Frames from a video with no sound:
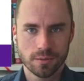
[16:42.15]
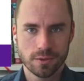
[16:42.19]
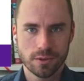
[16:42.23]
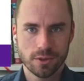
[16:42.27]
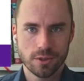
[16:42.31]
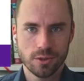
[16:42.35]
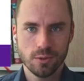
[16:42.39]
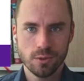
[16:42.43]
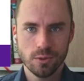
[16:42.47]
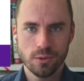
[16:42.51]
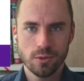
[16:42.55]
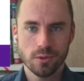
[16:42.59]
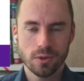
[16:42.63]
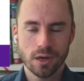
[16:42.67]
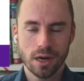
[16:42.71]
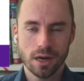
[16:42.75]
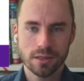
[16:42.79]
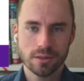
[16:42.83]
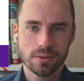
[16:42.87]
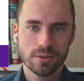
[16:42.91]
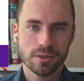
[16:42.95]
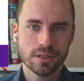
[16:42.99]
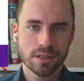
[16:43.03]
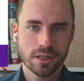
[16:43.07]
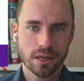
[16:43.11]

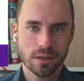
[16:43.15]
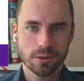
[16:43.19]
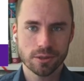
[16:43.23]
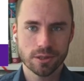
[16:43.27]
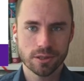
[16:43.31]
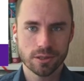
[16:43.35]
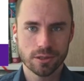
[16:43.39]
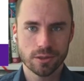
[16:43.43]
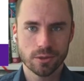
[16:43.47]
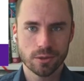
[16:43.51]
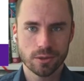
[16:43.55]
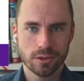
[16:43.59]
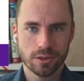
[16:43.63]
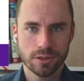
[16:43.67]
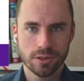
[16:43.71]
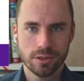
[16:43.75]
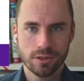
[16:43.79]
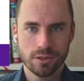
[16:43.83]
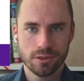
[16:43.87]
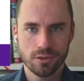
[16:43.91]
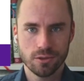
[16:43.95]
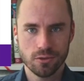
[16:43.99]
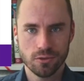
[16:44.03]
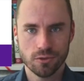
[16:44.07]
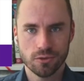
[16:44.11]
$200,000
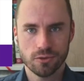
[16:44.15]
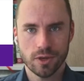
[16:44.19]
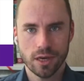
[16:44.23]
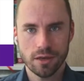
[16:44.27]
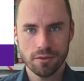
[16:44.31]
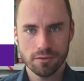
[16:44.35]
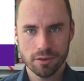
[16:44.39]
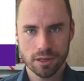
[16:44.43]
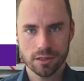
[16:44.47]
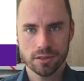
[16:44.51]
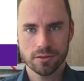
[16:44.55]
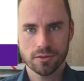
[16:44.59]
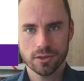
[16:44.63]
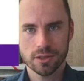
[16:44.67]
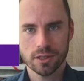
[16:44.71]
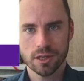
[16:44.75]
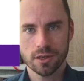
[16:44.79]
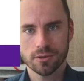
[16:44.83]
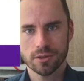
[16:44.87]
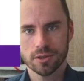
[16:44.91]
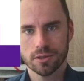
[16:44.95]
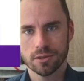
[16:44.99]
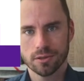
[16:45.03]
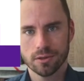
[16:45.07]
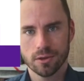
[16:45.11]
to
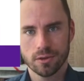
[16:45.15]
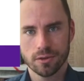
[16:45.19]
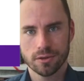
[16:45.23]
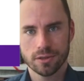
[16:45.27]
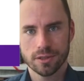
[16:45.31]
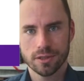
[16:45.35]
$500,000.